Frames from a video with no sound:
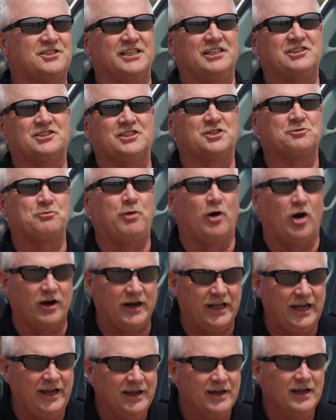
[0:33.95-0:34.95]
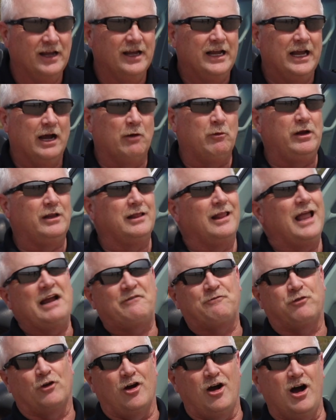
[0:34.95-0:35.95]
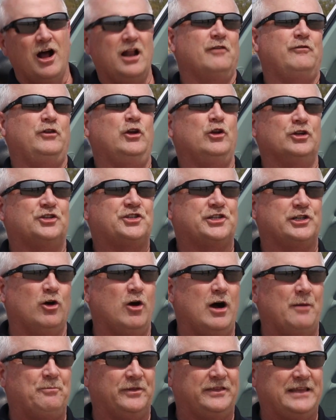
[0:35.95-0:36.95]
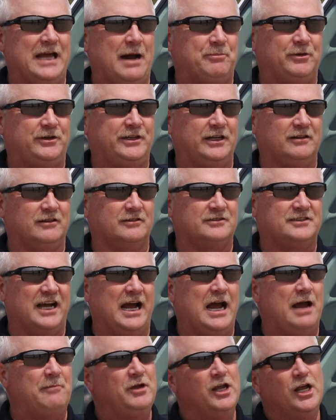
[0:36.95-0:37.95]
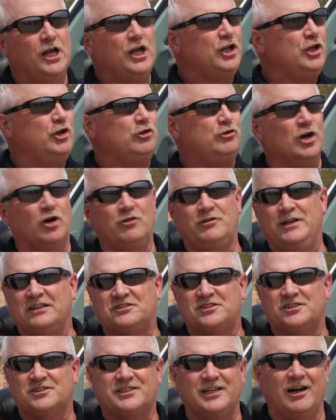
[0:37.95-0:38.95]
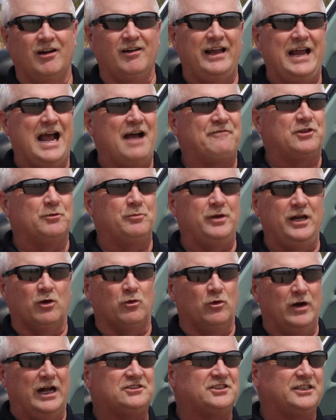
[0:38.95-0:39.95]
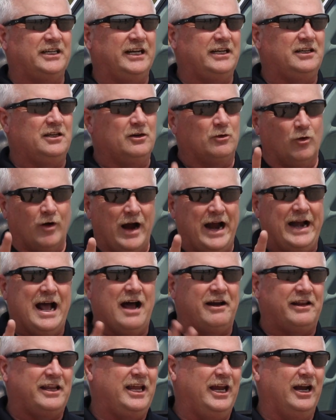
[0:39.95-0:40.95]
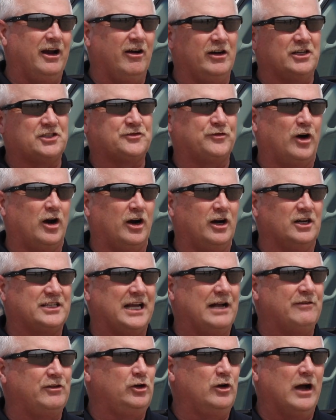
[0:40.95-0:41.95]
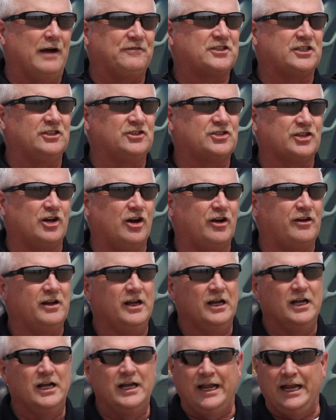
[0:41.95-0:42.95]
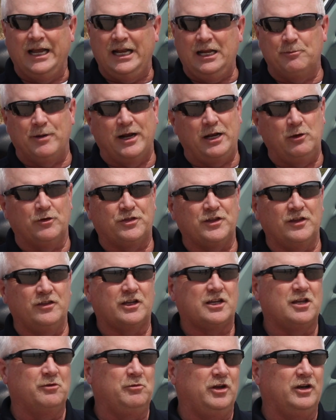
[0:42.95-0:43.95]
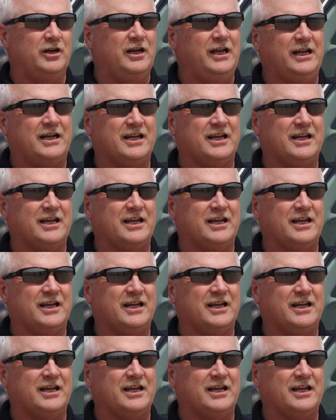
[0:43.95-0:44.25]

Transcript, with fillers: census party, and we'd like for all of you to show up at that particular time. You don't necessarily have to be a resident right out here as far as Avenue F is concerned. Anybody within the community